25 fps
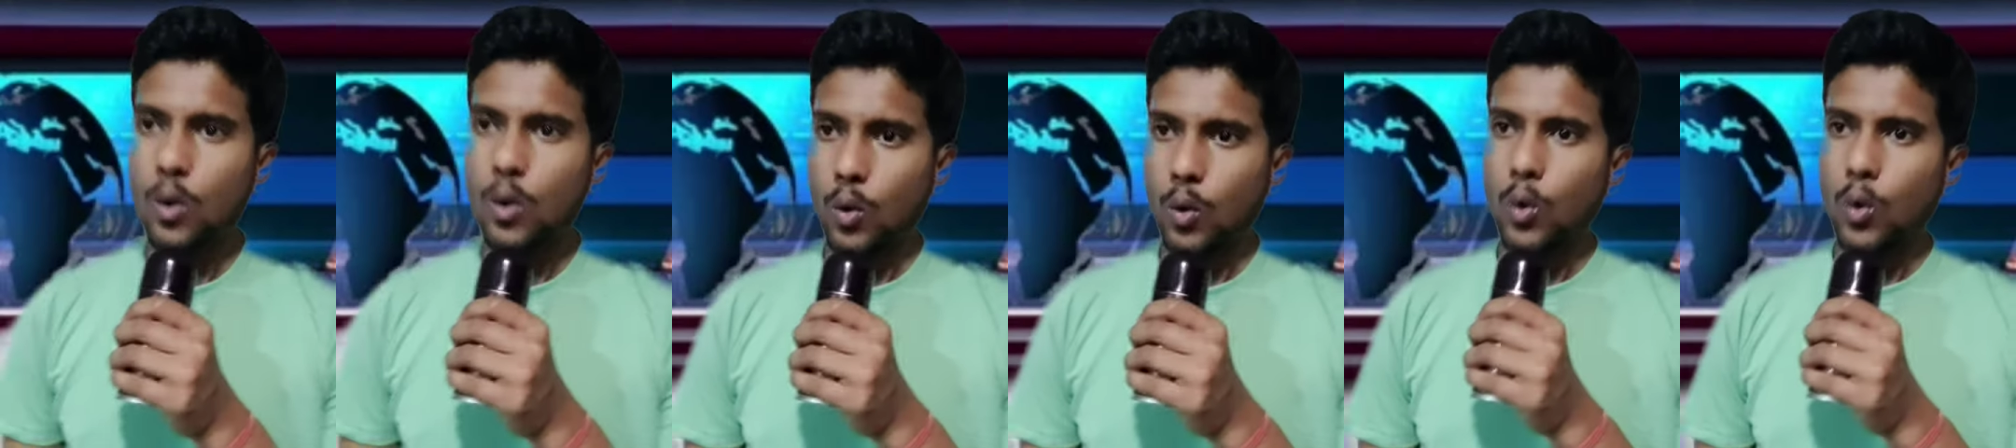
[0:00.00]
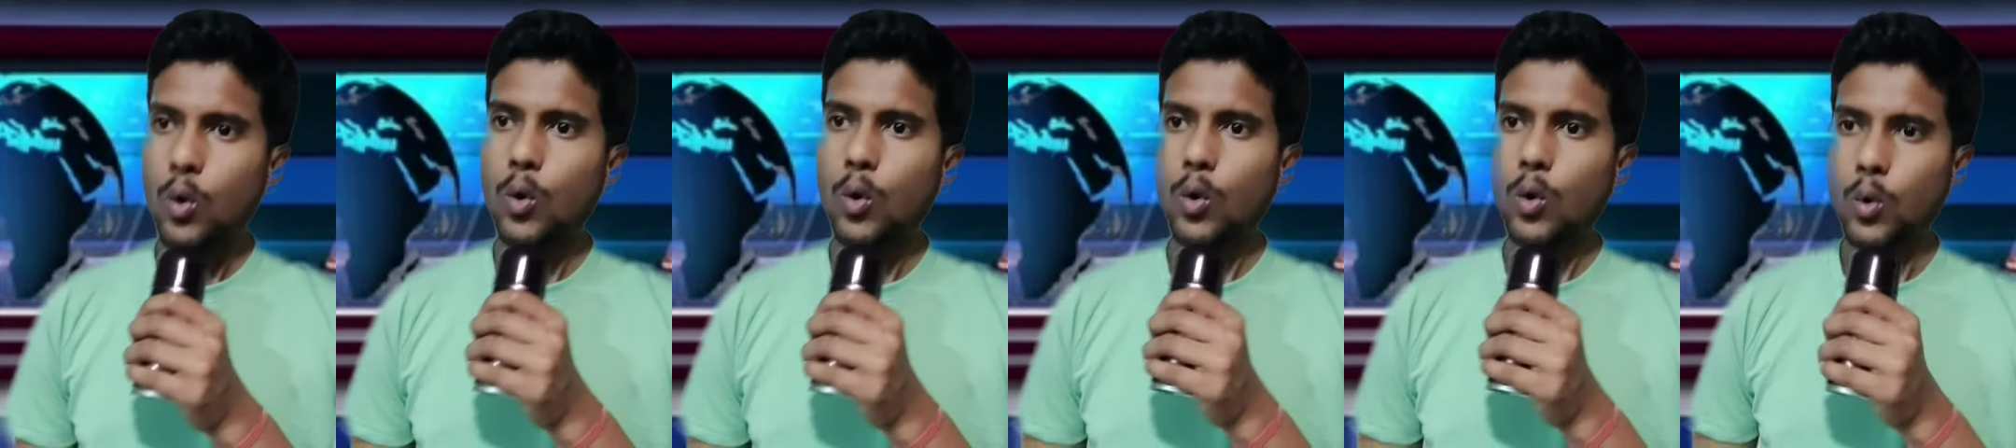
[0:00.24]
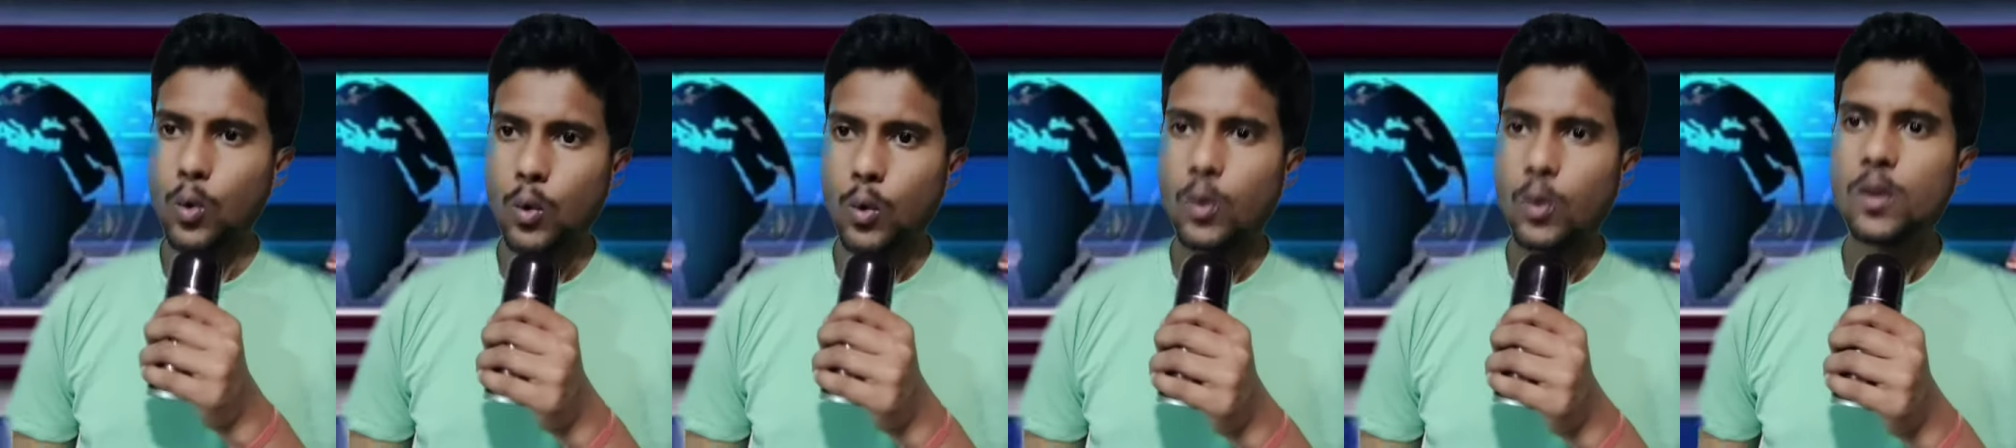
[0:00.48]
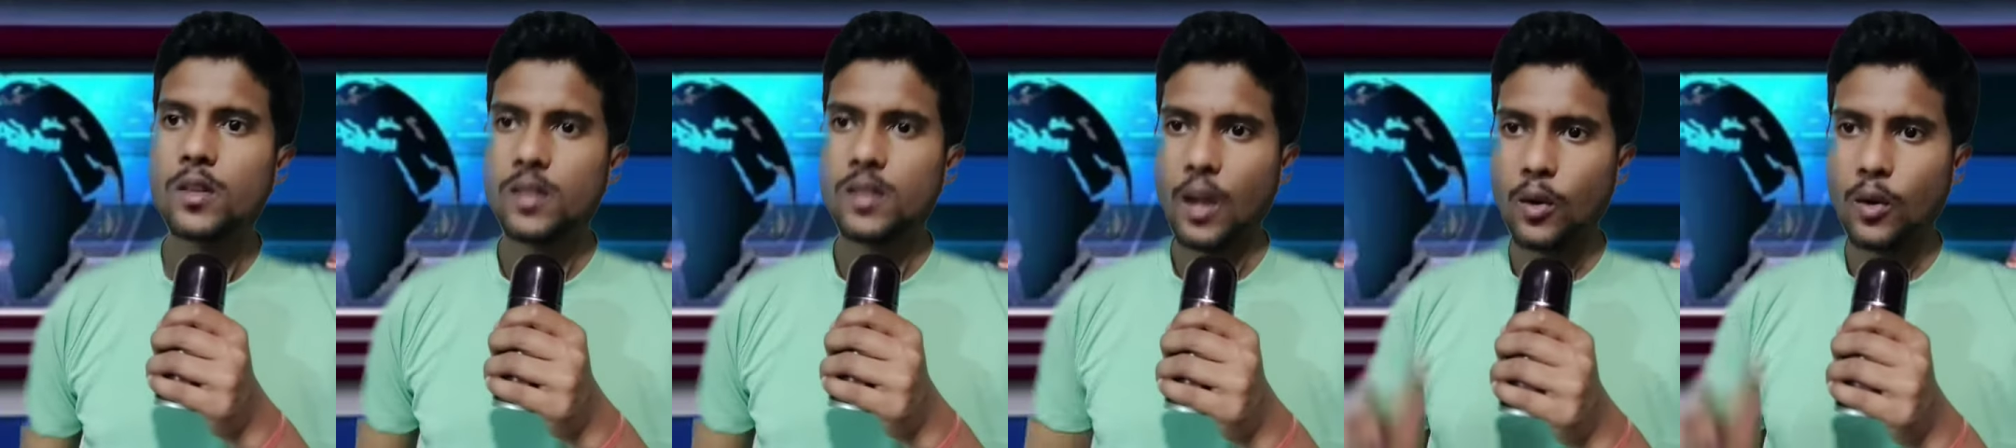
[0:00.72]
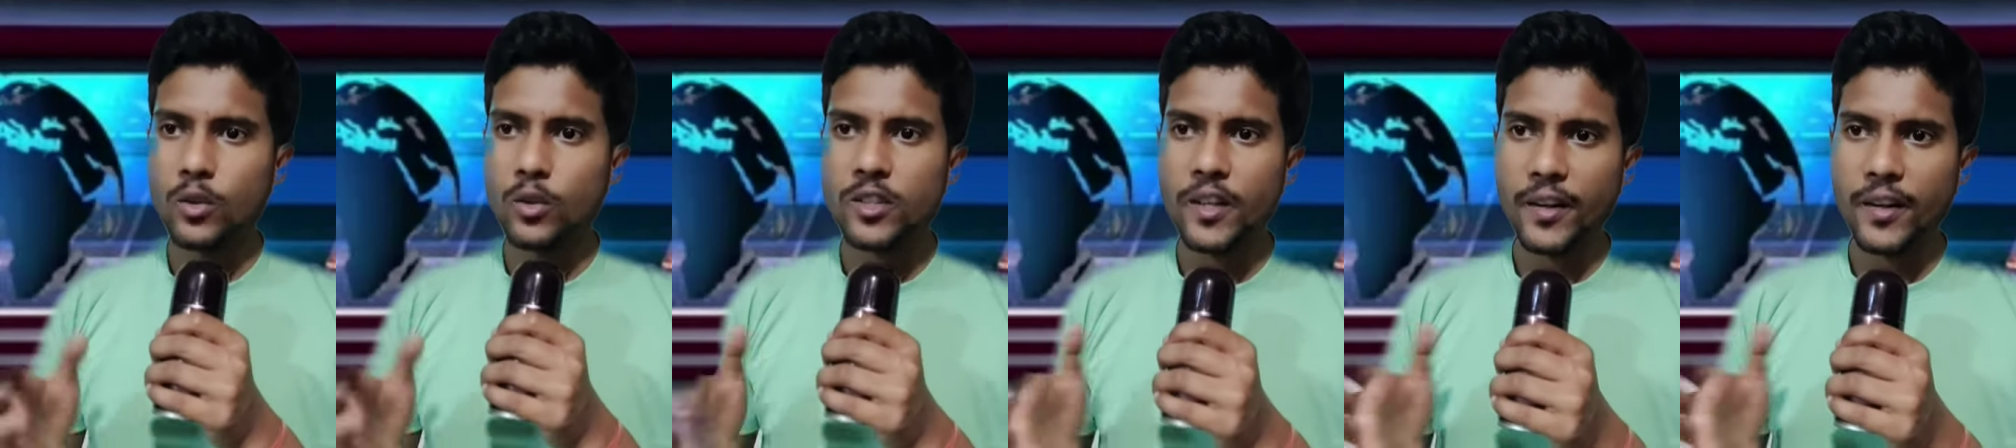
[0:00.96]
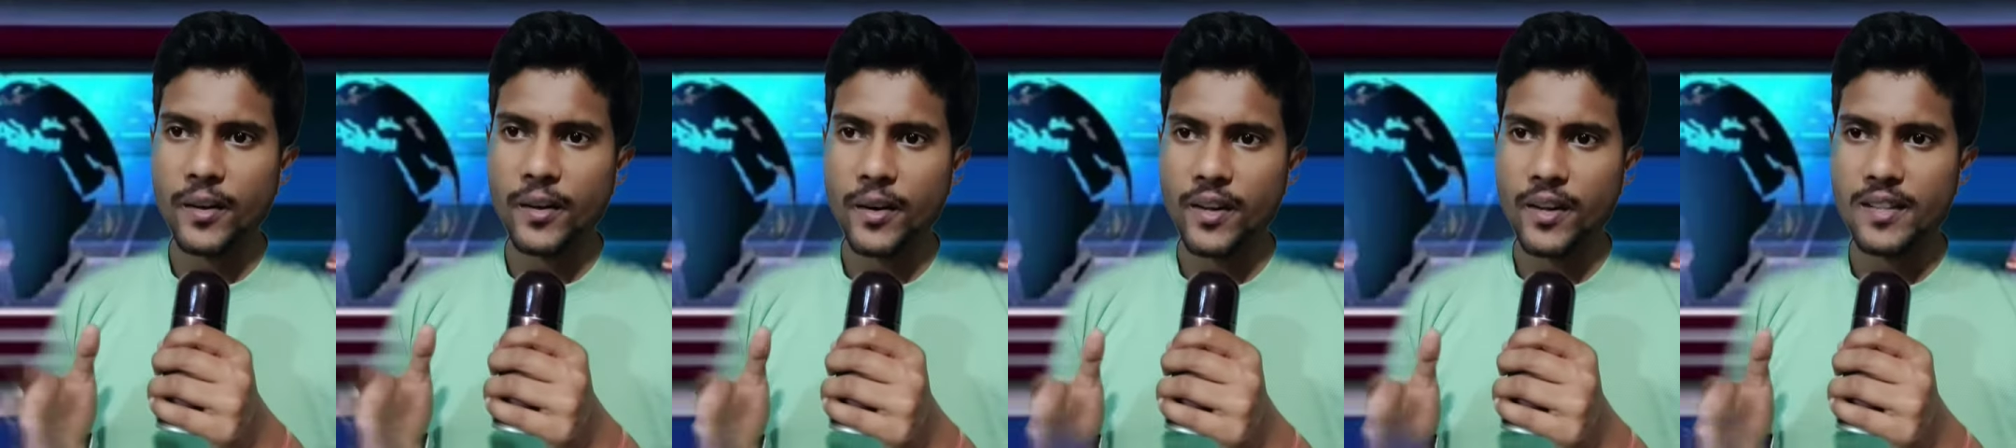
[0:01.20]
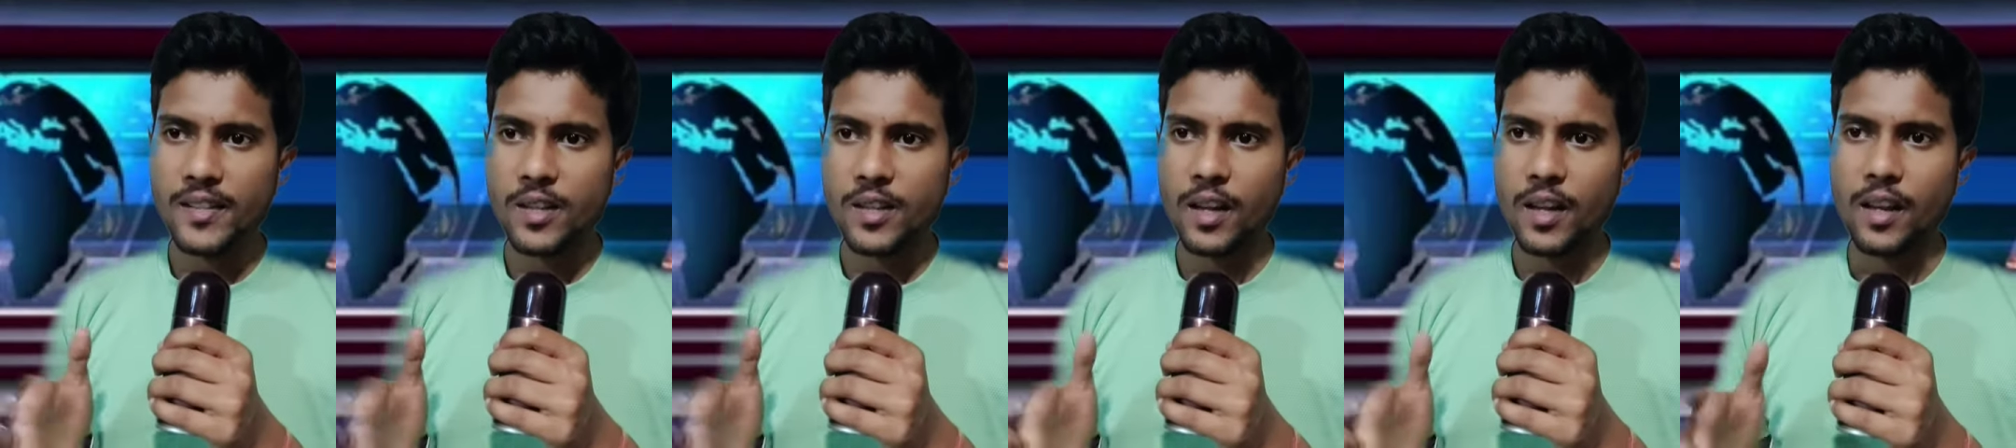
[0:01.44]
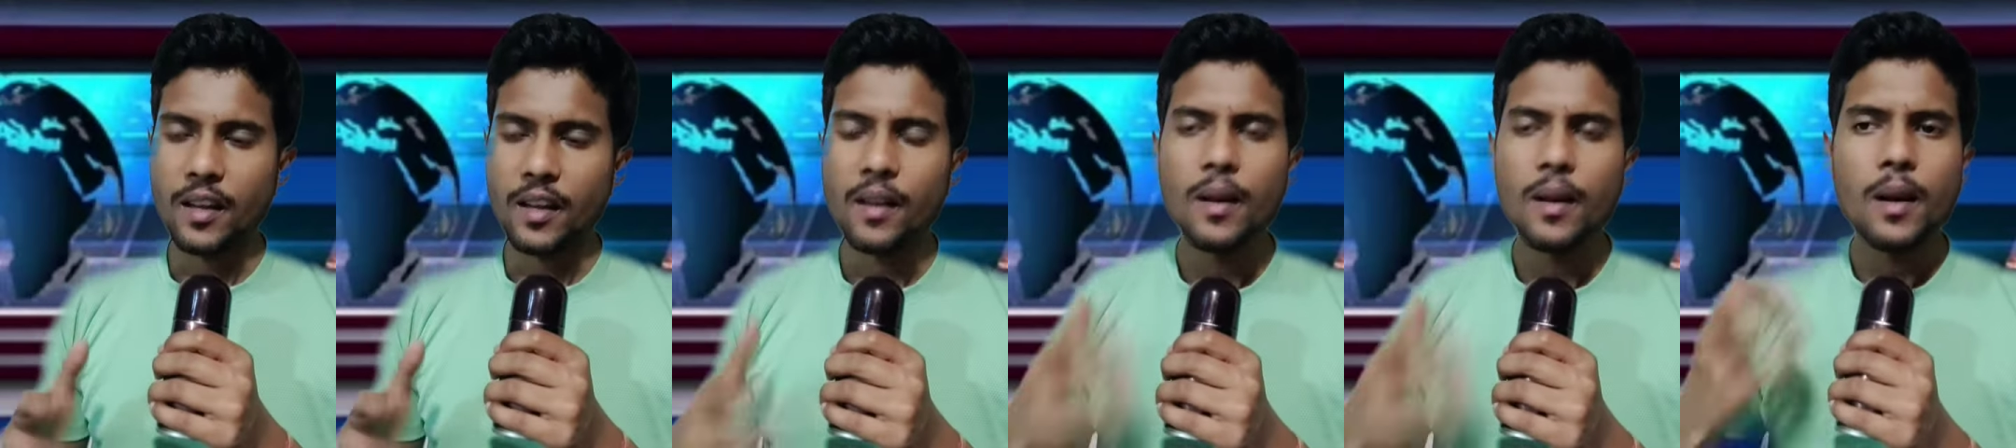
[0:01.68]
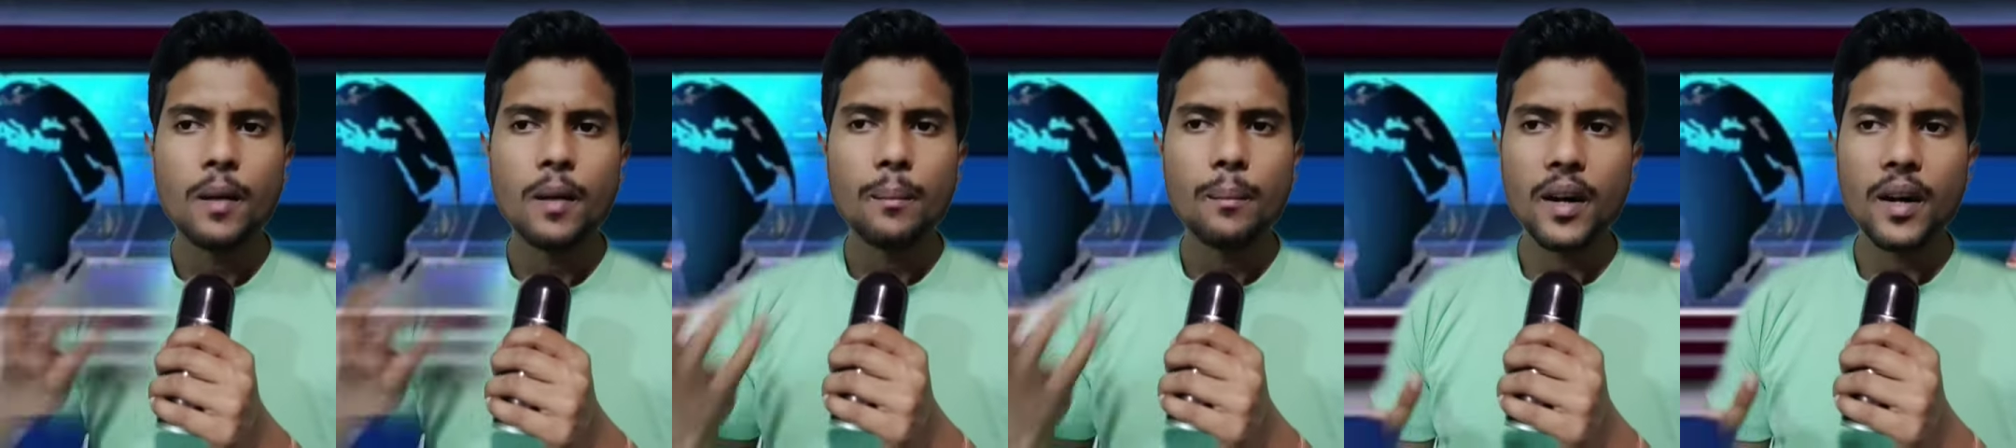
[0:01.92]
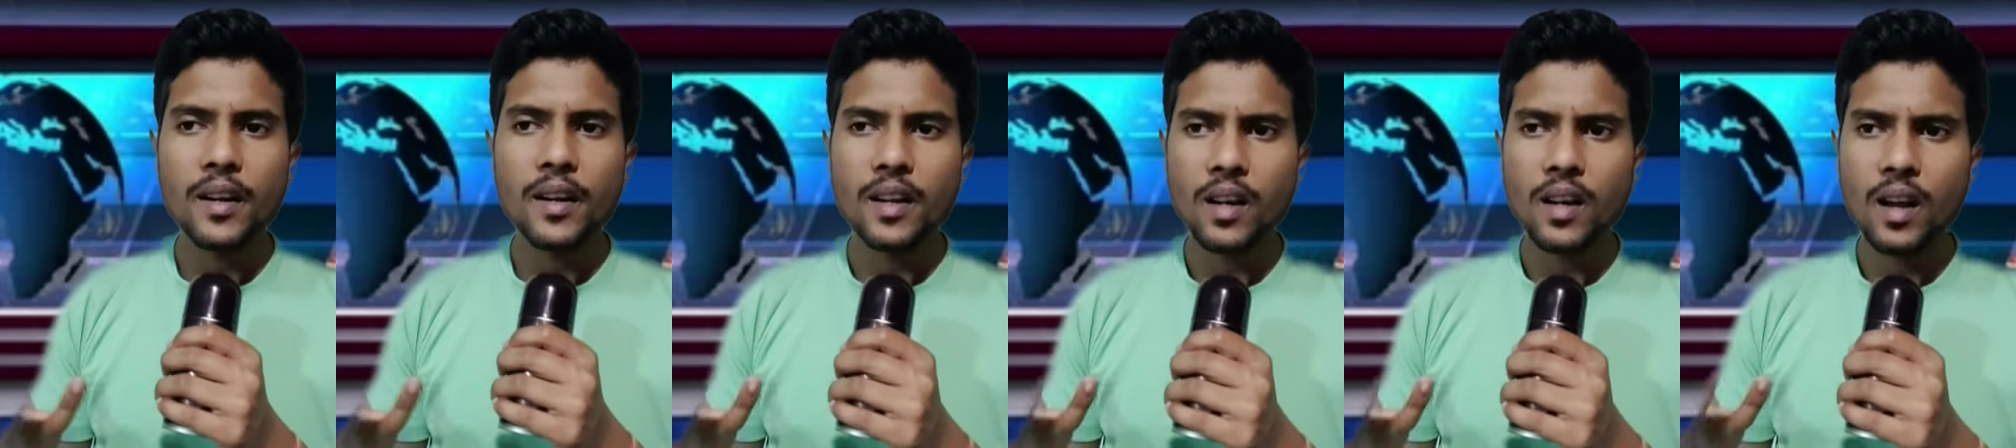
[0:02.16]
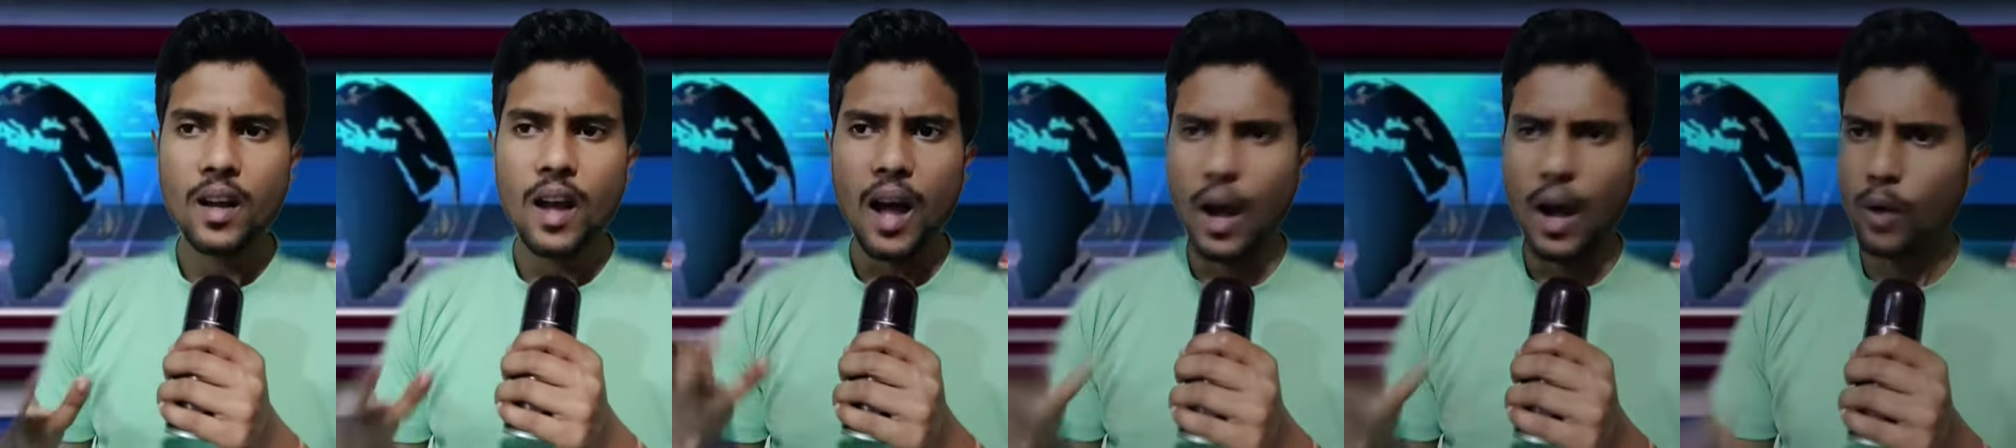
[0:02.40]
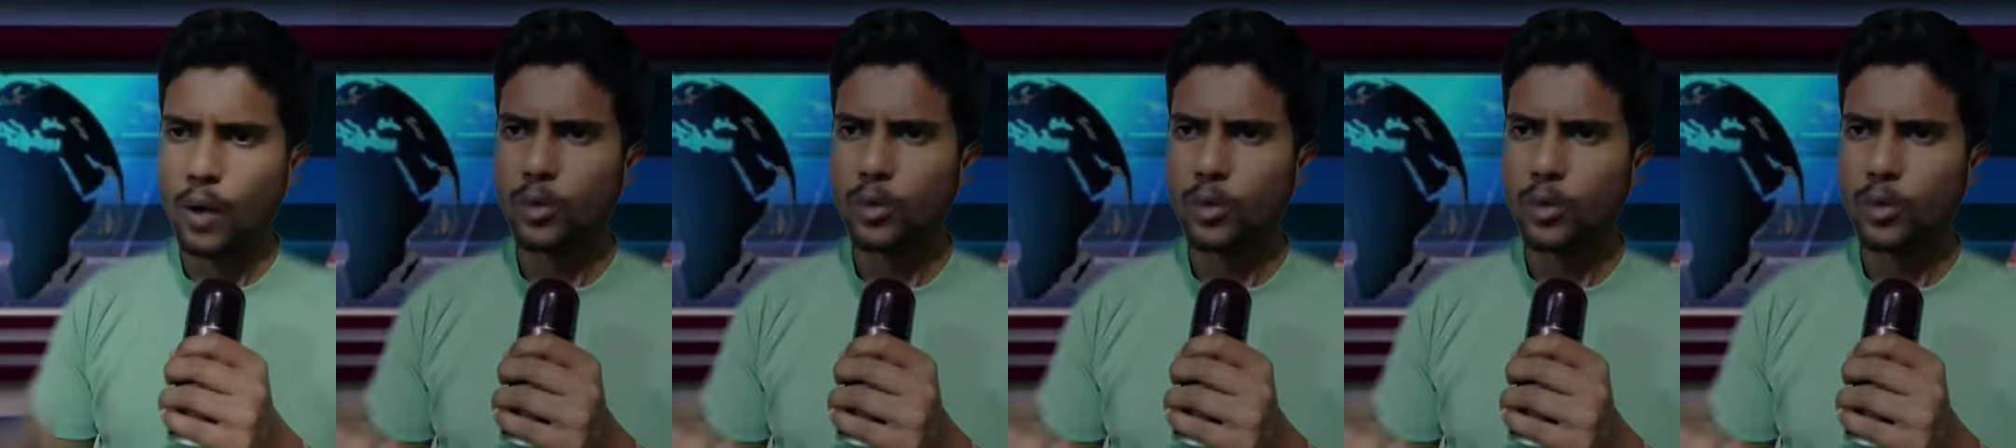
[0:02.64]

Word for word: Oh, sounds interesting. But how